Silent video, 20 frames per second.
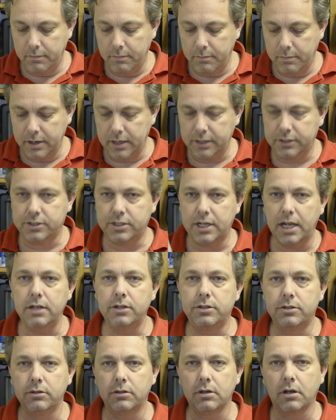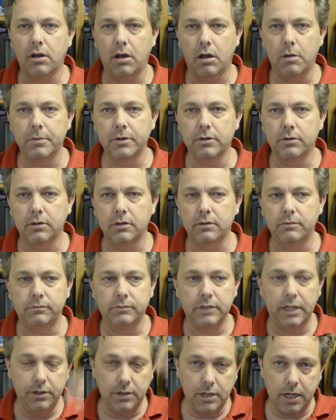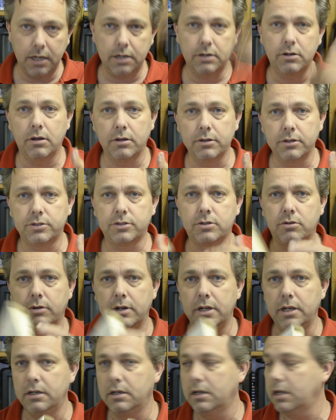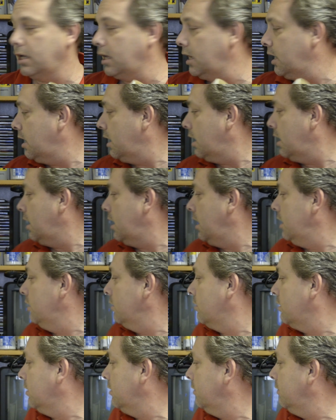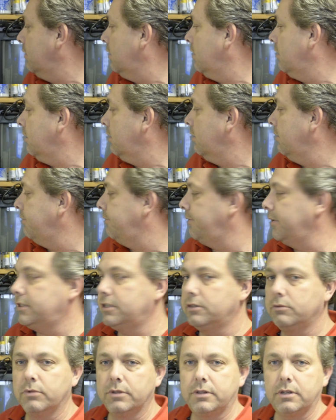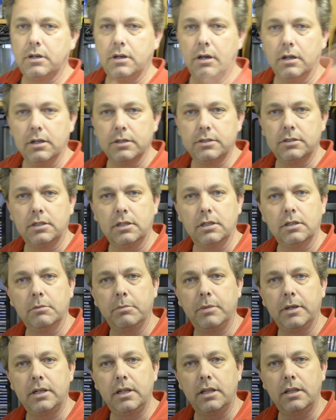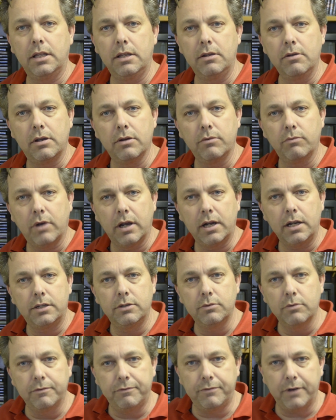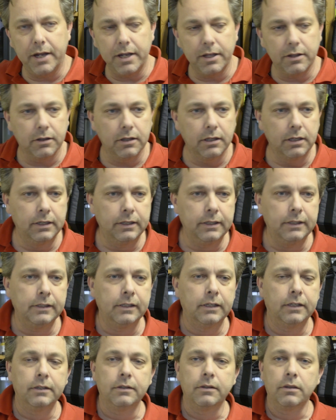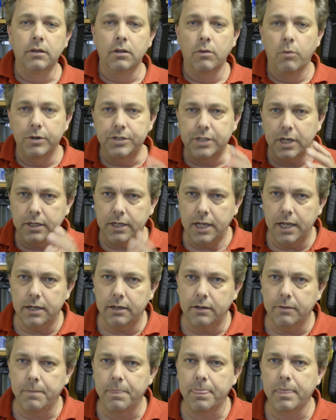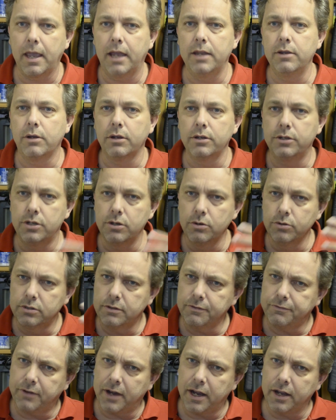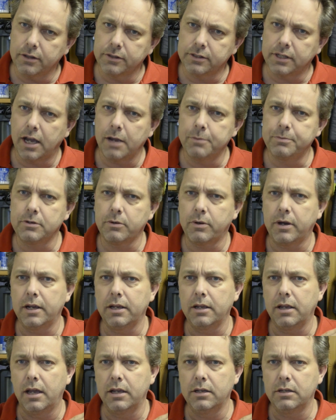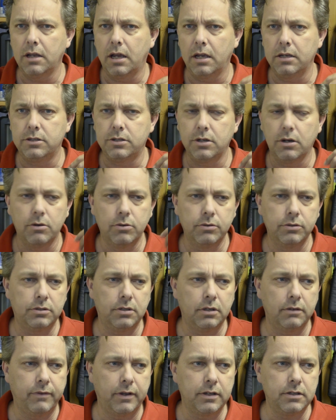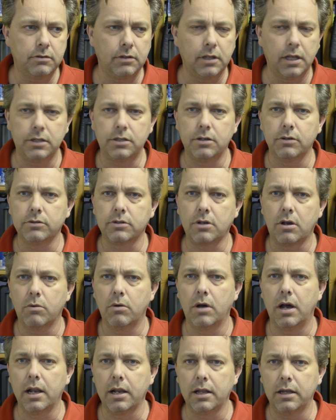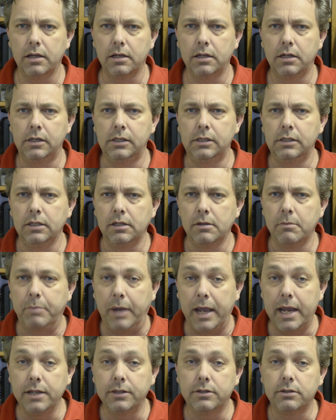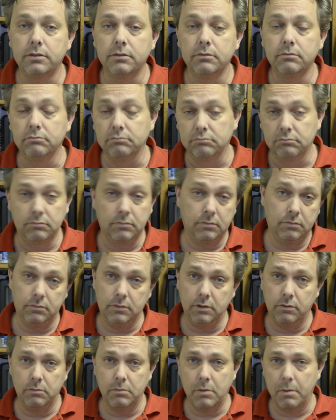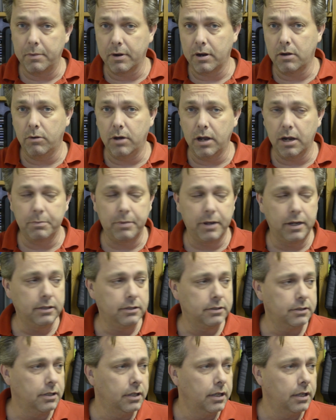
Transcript: But it's sent to the Commodore, and you get it on the screen, and you can fidget with the colors a little bit, and then you can write it to a file, which I did. And you can choose the file type. So eventually I chose Koala Paint. Remember Koala Paint?